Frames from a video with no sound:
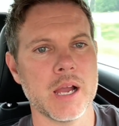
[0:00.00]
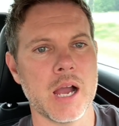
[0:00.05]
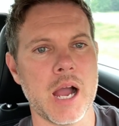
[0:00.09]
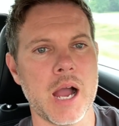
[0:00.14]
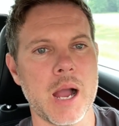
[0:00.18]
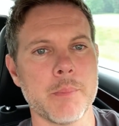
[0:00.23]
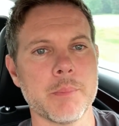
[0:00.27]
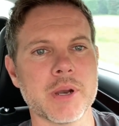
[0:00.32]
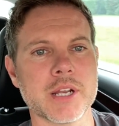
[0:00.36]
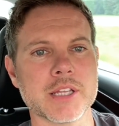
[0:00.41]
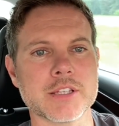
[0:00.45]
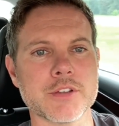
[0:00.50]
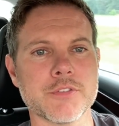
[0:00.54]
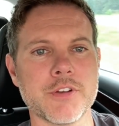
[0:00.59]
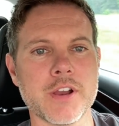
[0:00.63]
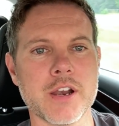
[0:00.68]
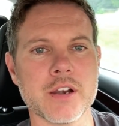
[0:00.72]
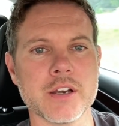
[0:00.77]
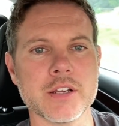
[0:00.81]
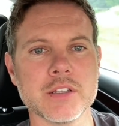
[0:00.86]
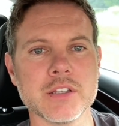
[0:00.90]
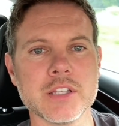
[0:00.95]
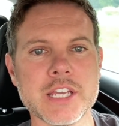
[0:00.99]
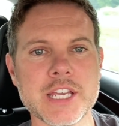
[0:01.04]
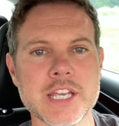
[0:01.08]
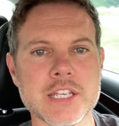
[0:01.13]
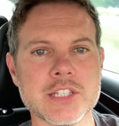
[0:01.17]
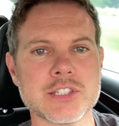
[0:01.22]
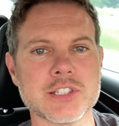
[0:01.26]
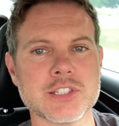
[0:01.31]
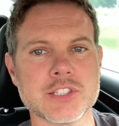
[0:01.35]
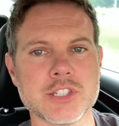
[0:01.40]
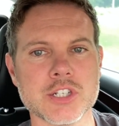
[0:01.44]
But at the very
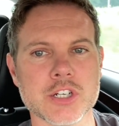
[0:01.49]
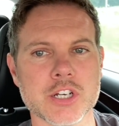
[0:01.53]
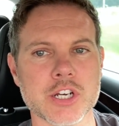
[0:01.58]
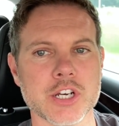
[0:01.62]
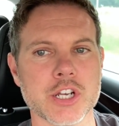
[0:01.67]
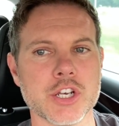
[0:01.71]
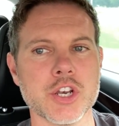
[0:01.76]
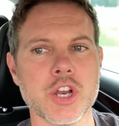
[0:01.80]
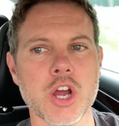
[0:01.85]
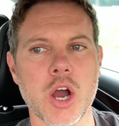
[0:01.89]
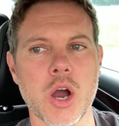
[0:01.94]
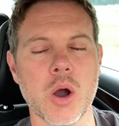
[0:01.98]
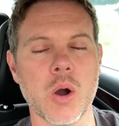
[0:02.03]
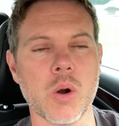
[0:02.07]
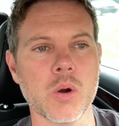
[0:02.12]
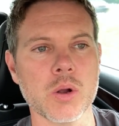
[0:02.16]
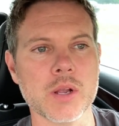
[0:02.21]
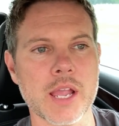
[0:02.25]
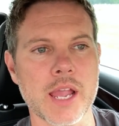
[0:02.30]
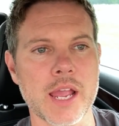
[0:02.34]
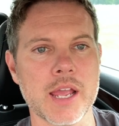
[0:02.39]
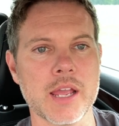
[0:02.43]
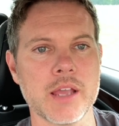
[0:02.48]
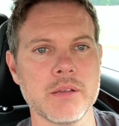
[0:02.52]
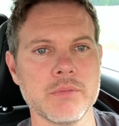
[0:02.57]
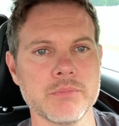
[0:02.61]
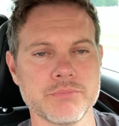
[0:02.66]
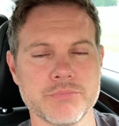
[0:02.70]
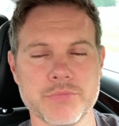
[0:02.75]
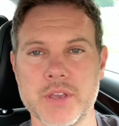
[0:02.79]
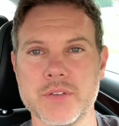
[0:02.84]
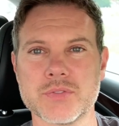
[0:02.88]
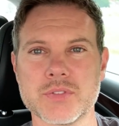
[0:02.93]
least, you're going to know, okay,
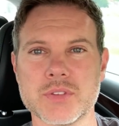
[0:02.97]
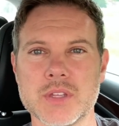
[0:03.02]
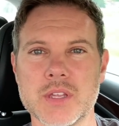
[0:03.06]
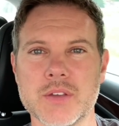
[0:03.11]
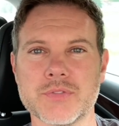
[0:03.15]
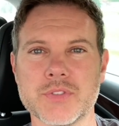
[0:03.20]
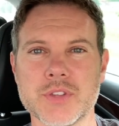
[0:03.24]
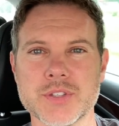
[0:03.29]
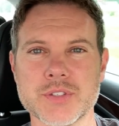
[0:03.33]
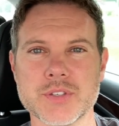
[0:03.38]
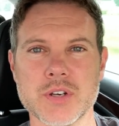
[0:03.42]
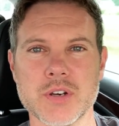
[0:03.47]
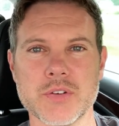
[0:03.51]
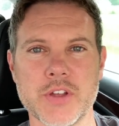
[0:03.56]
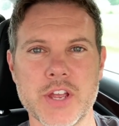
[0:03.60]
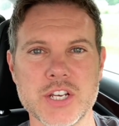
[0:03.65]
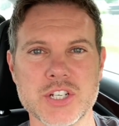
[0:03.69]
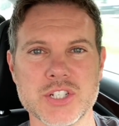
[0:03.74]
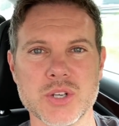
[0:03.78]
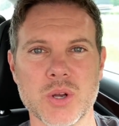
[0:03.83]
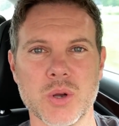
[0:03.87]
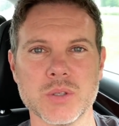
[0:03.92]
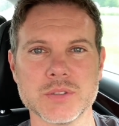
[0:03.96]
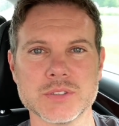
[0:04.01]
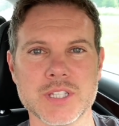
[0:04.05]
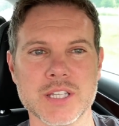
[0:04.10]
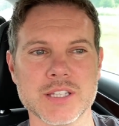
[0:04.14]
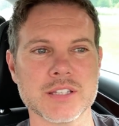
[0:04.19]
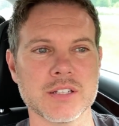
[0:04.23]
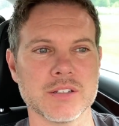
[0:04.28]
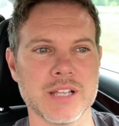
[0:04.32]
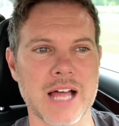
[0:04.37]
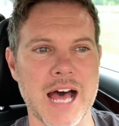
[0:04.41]
if the survey shows
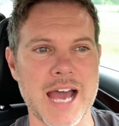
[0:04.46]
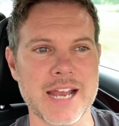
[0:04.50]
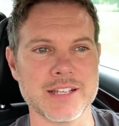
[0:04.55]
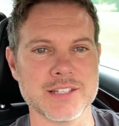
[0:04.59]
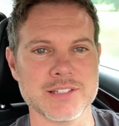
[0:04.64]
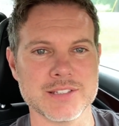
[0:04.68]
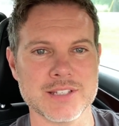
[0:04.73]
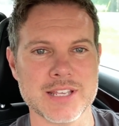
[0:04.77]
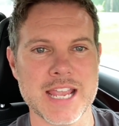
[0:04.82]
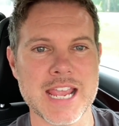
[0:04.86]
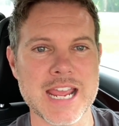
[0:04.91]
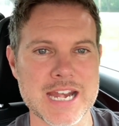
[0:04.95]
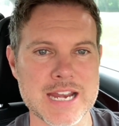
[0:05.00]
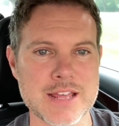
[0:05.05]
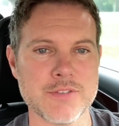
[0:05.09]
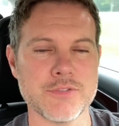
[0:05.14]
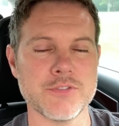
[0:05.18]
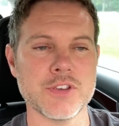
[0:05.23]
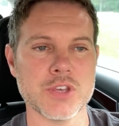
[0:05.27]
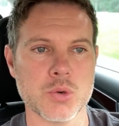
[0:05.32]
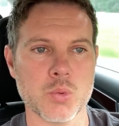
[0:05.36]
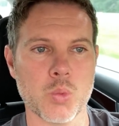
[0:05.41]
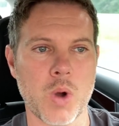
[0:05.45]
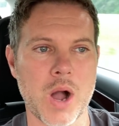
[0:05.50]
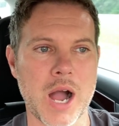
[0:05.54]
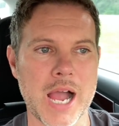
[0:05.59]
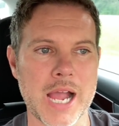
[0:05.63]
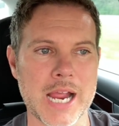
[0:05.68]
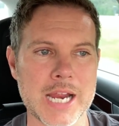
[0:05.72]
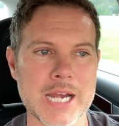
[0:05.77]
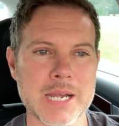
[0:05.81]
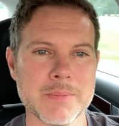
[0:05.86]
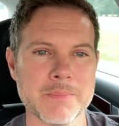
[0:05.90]
that the lot is 80 feet
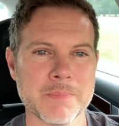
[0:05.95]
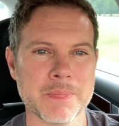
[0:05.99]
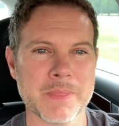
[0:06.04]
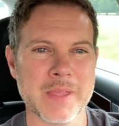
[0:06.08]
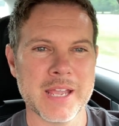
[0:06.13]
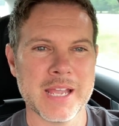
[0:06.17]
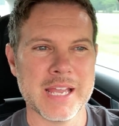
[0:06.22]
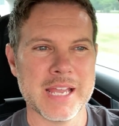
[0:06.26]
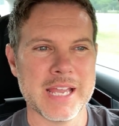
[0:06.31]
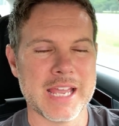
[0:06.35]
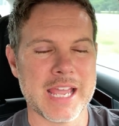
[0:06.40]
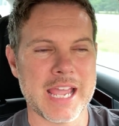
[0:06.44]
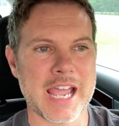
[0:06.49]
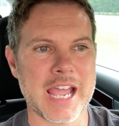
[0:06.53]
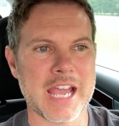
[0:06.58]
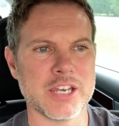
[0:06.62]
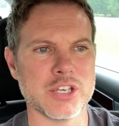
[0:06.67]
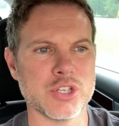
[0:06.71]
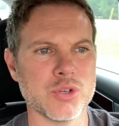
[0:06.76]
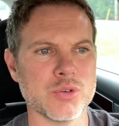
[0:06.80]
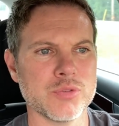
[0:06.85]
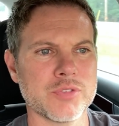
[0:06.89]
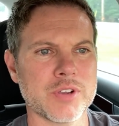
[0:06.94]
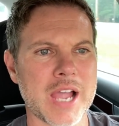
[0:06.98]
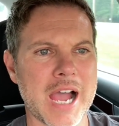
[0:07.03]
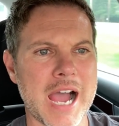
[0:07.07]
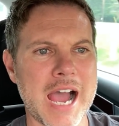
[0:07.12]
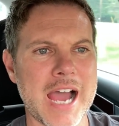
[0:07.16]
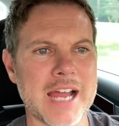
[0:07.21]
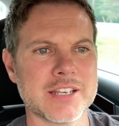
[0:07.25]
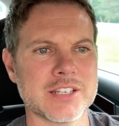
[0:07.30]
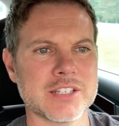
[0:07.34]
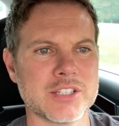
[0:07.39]
wide, and you
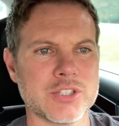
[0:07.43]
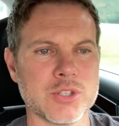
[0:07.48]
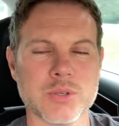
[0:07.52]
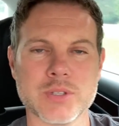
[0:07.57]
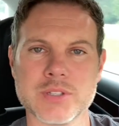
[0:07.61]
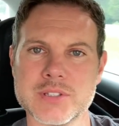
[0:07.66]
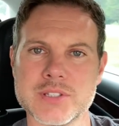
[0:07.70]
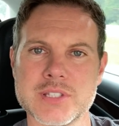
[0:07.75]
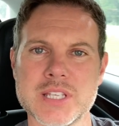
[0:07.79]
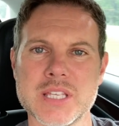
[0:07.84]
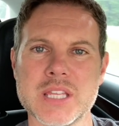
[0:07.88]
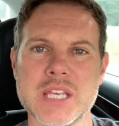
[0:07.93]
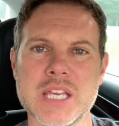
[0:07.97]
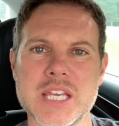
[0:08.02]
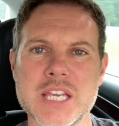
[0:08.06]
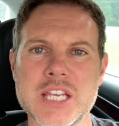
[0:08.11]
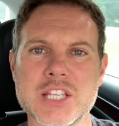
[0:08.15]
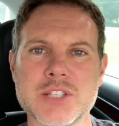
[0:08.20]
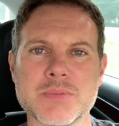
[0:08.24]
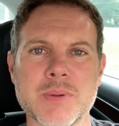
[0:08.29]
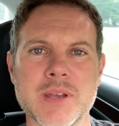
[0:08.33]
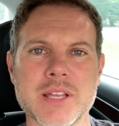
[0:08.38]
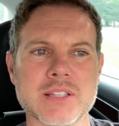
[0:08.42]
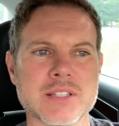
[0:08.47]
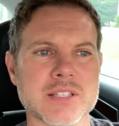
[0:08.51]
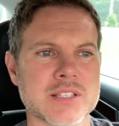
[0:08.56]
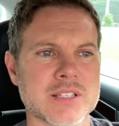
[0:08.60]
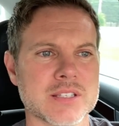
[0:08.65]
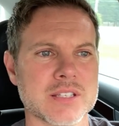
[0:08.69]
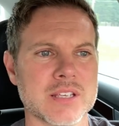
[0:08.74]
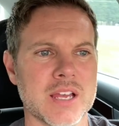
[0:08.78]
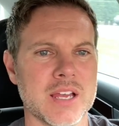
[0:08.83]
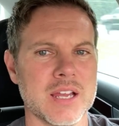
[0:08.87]
can see the
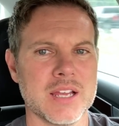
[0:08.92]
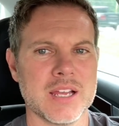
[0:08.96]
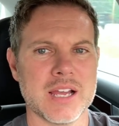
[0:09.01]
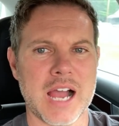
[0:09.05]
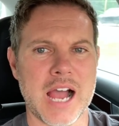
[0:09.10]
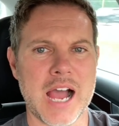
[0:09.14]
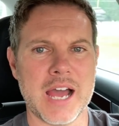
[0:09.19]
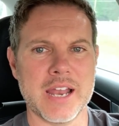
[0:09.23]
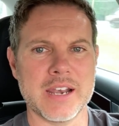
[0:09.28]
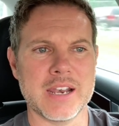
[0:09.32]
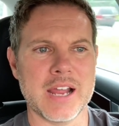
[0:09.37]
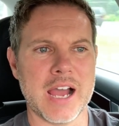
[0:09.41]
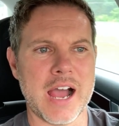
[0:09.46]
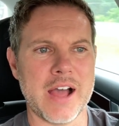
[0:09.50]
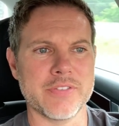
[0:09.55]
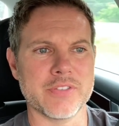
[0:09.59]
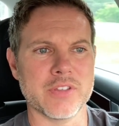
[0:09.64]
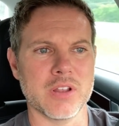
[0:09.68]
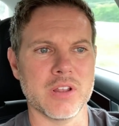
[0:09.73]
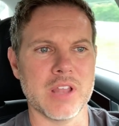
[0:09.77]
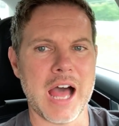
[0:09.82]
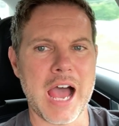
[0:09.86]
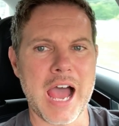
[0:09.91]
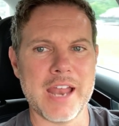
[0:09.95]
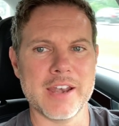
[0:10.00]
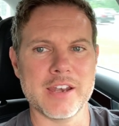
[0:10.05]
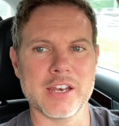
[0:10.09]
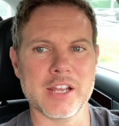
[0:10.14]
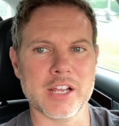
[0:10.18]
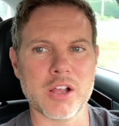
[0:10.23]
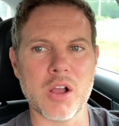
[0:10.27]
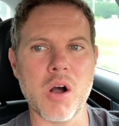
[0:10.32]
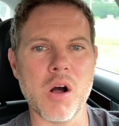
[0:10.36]
easements on the lot,
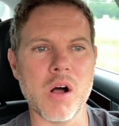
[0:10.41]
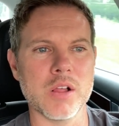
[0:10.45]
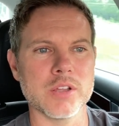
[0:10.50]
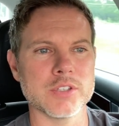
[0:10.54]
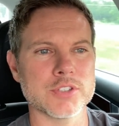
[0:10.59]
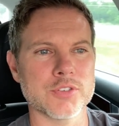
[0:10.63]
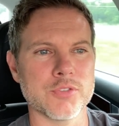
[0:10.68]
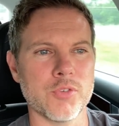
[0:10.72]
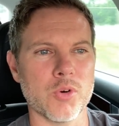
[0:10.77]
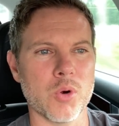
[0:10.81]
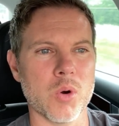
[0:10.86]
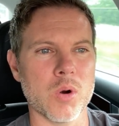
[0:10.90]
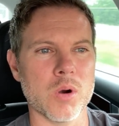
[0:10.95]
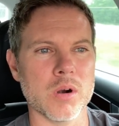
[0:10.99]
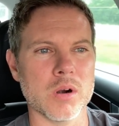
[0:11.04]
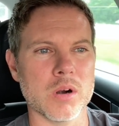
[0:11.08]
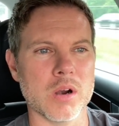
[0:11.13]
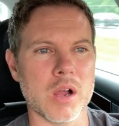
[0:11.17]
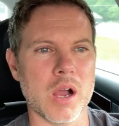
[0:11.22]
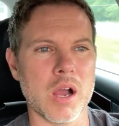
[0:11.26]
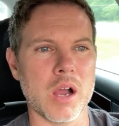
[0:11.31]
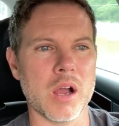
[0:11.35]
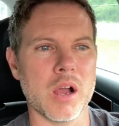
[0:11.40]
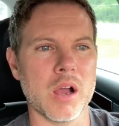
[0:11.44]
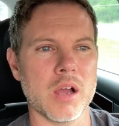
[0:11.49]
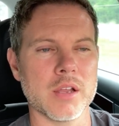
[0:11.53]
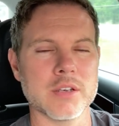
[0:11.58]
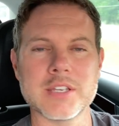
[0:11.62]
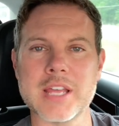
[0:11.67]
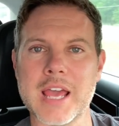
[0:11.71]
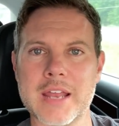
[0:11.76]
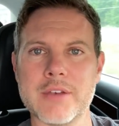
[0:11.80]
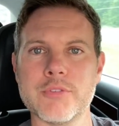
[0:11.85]
and it calls for a
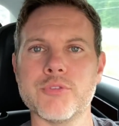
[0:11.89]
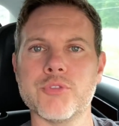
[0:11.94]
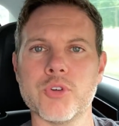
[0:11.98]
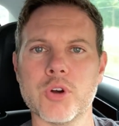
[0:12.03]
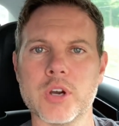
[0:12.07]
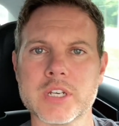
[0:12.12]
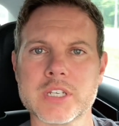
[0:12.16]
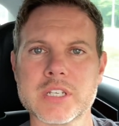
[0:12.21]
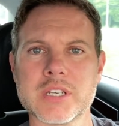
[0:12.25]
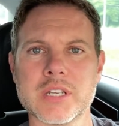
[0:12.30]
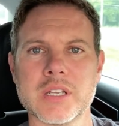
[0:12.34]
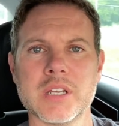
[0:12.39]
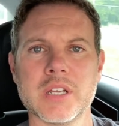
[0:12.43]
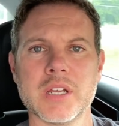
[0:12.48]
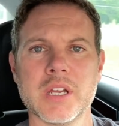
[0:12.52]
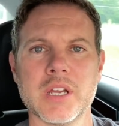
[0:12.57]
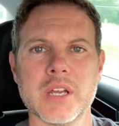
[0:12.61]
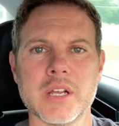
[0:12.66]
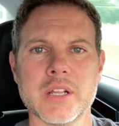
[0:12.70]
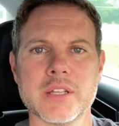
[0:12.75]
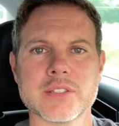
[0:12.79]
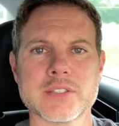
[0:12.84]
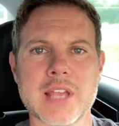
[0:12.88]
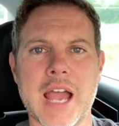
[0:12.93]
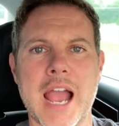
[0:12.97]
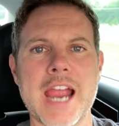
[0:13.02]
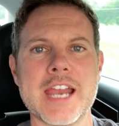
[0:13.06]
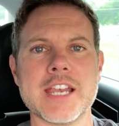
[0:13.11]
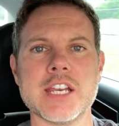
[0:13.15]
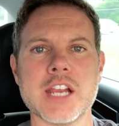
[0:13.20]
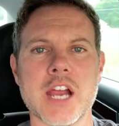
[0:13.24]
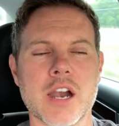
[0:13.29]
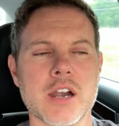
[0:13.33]
10-foot
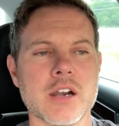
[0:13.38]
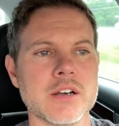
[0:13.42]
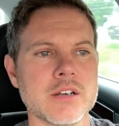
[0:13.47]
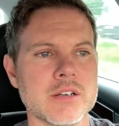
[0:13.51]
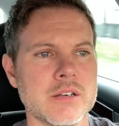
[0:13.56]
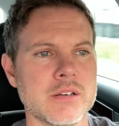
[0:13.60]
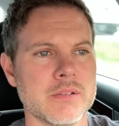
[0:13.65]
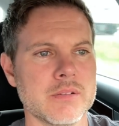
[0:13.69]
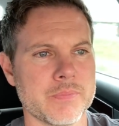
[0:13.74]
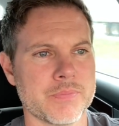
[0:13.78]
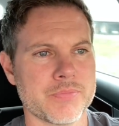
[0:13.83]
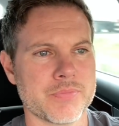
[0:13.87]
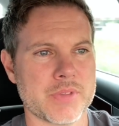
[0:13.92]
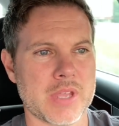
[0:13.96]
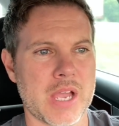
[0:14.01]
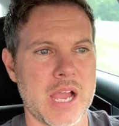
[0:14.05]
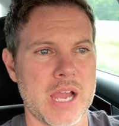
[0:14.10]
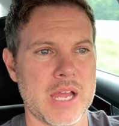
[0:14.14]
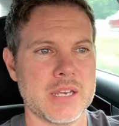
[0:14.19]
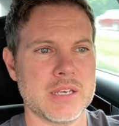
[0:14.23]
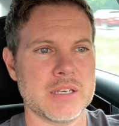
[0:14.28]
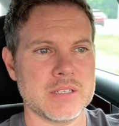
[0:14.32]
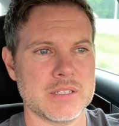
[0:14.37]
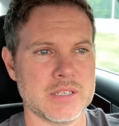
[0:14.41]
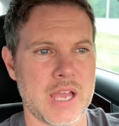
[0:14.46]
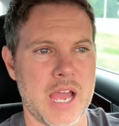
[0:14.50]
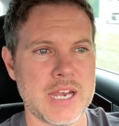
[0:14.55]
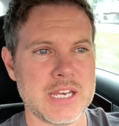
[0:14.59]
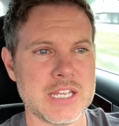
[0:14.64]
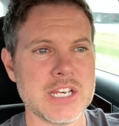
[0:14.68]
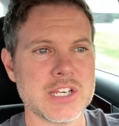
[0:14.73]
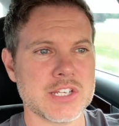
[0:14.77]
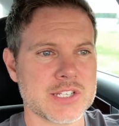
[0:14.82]
side yard
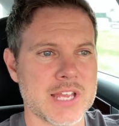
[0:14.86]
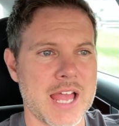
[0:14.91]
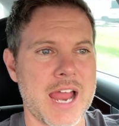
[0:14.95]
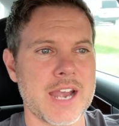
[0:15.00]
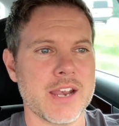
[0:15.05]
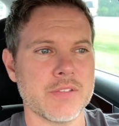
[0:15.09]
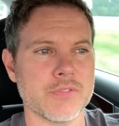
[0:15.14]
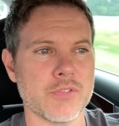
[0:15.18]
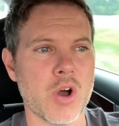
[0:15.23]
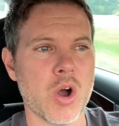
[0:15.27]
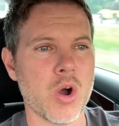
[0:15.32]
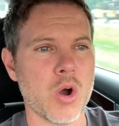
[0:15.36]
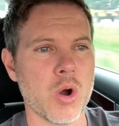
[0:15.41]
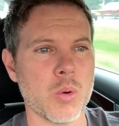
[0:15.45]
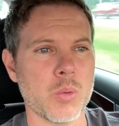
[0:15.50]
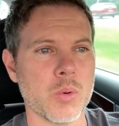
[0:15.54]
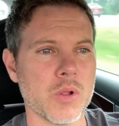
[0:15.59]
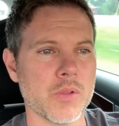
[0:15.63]
on each side of the home.